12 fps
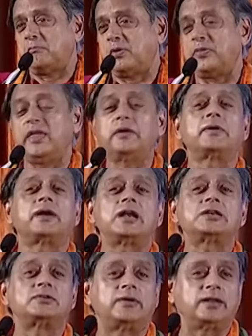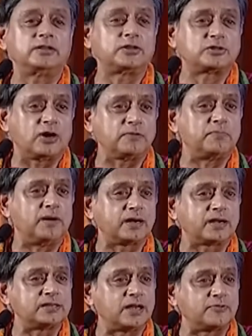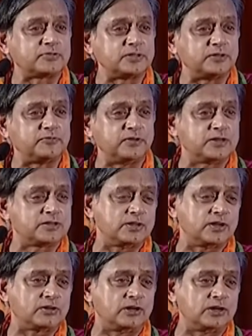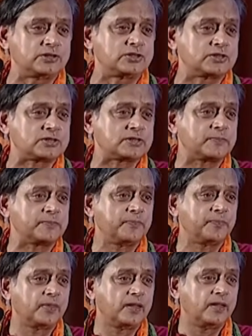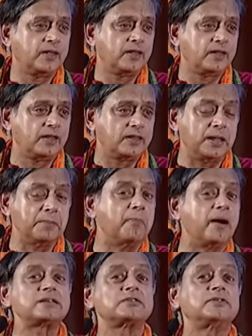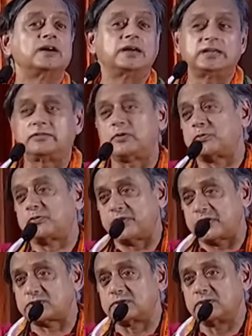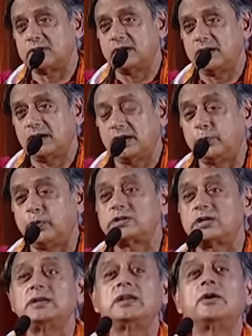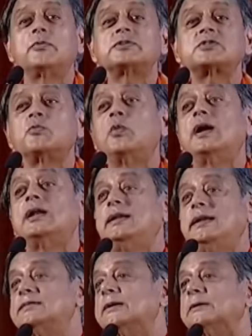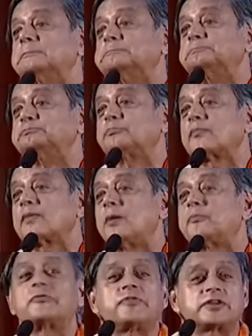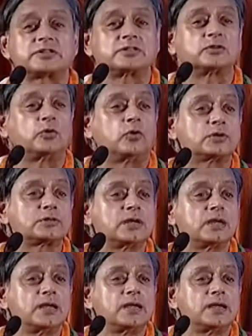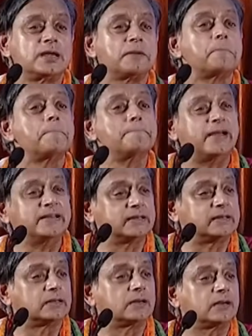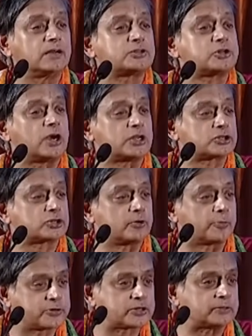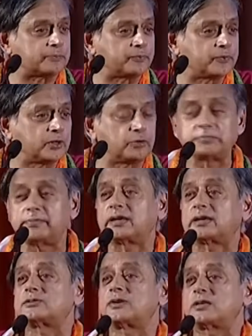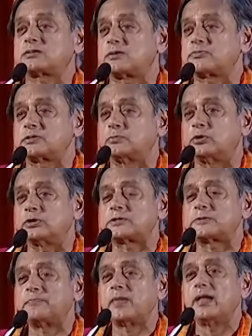when they were entering the job market after they finished their colleges, they might have heard of a profession in which India was a world leader, a profession called medical transcription. You know what medical transcription was?